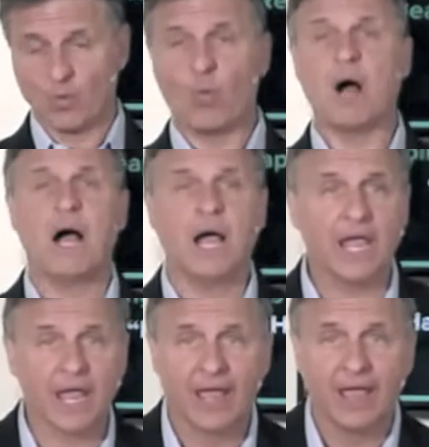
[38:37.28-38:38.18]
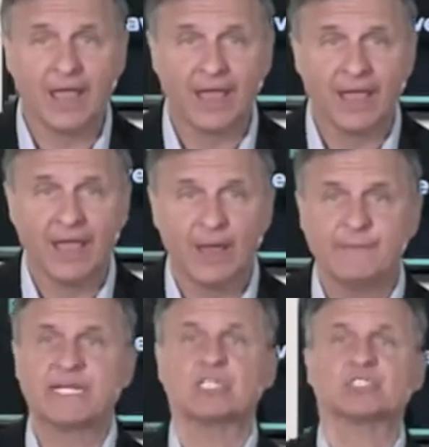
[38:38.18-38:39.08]
Why?
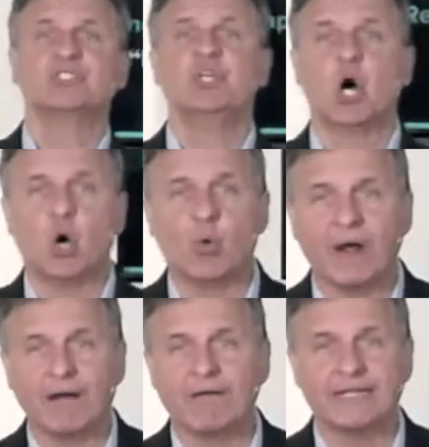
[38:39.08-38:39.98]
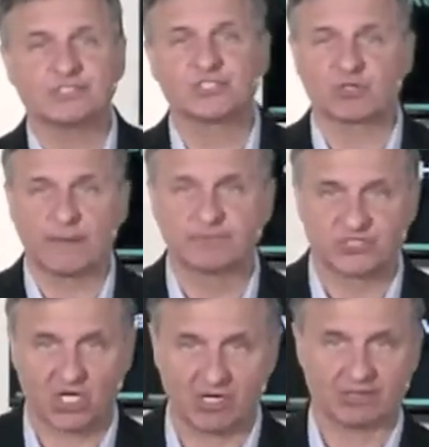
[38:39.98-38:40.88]
Because nowhere in
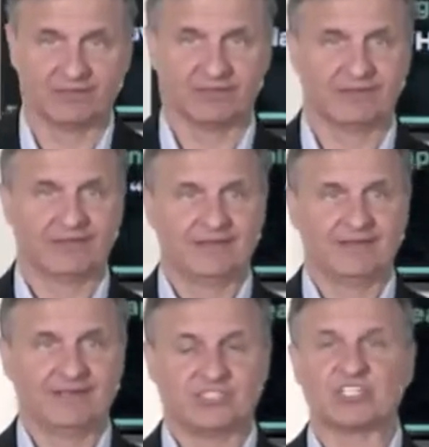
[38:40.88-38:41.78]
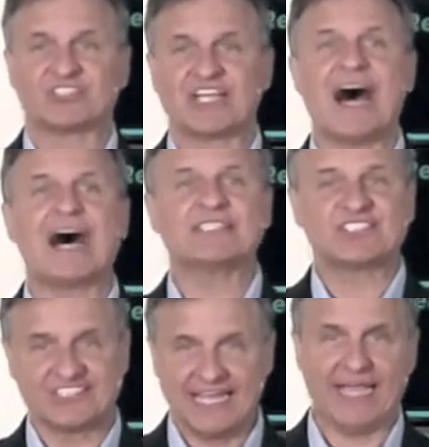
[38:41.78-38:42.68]
Scripture does God
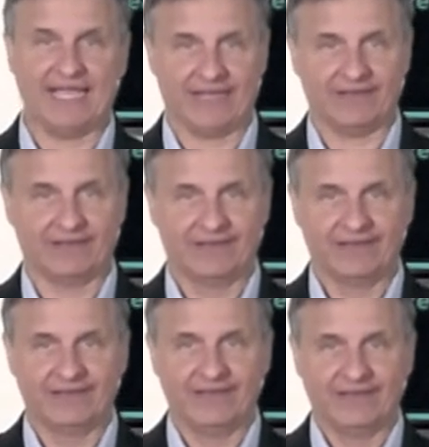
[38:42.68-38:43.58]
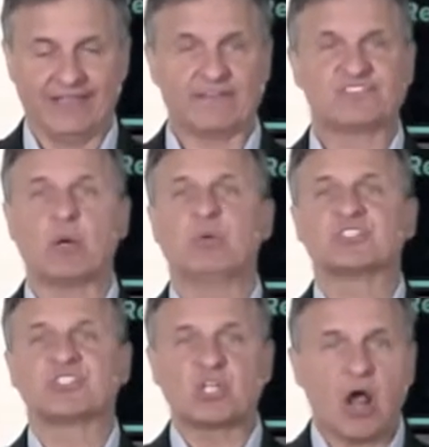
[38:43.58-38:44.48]
say, if
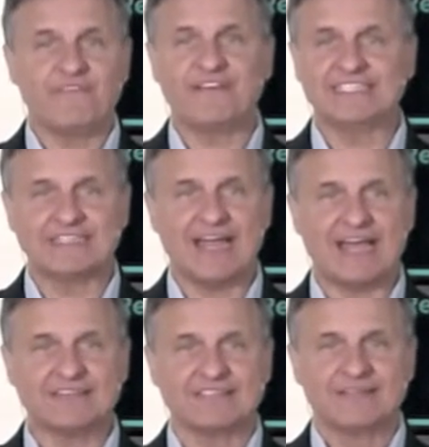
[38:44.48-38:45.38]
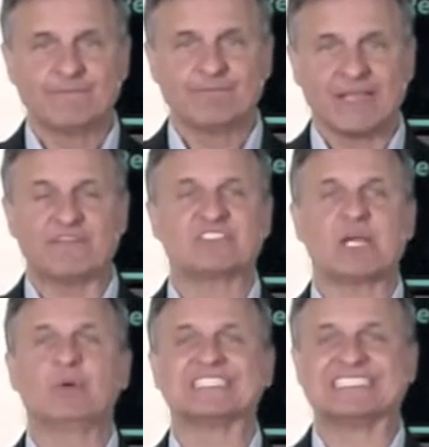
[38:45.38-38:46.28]
someone's starving to death, if
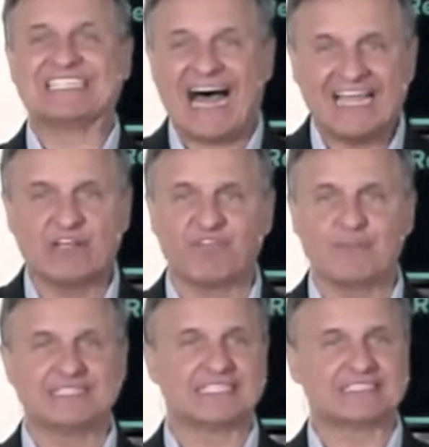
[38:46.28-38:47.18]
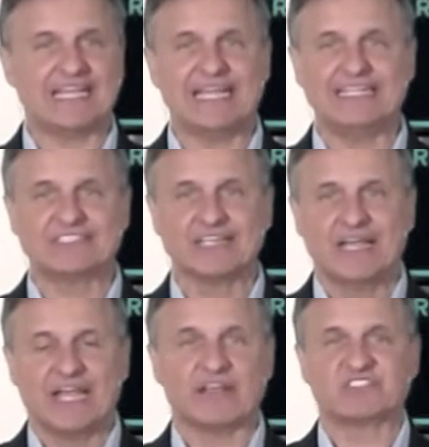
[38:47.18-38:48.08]
someone's dying from a disease,
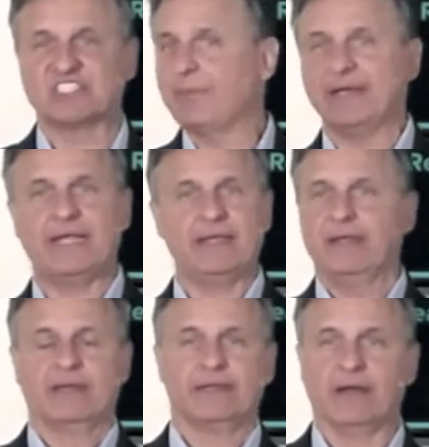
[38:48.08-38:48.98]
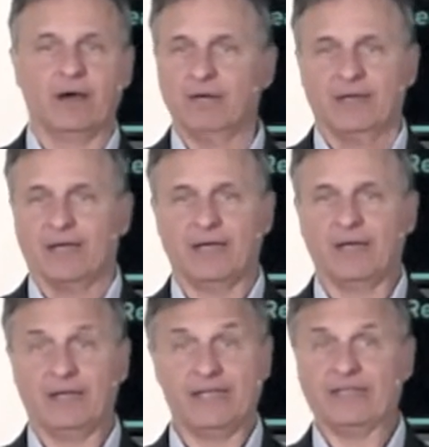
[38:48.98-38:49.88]
if somebody, you know,
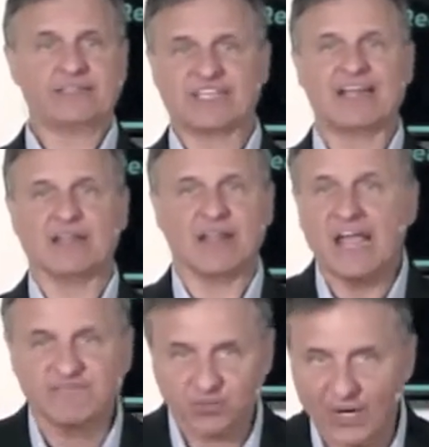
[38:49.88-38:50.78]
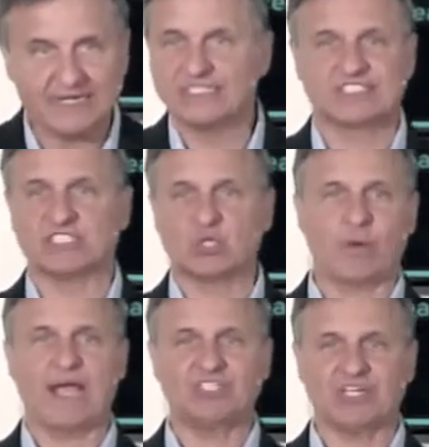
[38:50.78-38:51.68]
uh, is in a life threatening
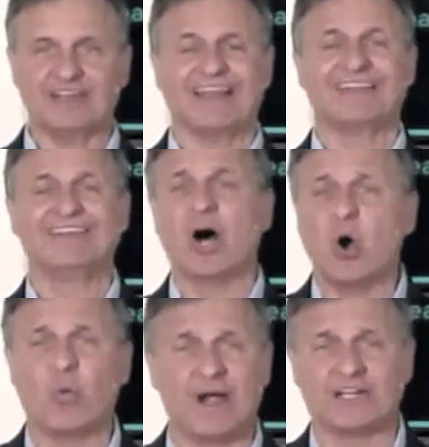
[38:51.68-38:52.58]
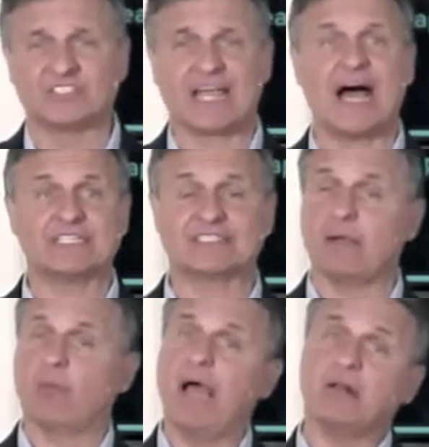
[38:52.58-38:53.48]
situation, nowhere does God
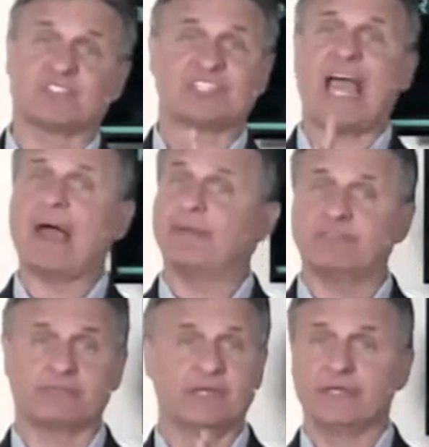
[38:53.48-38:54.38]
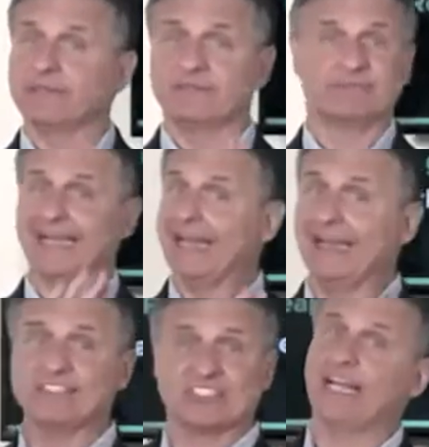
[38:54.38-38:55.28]
say, well, Sabbath, you got to
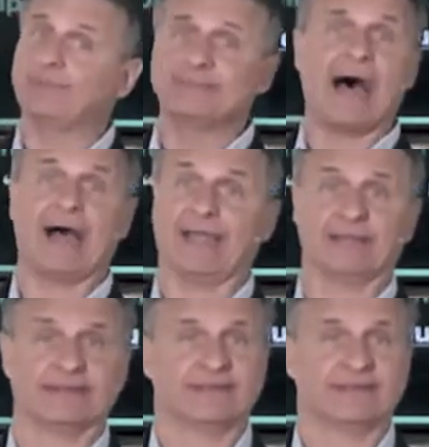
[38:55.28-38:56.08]
let, just let him die.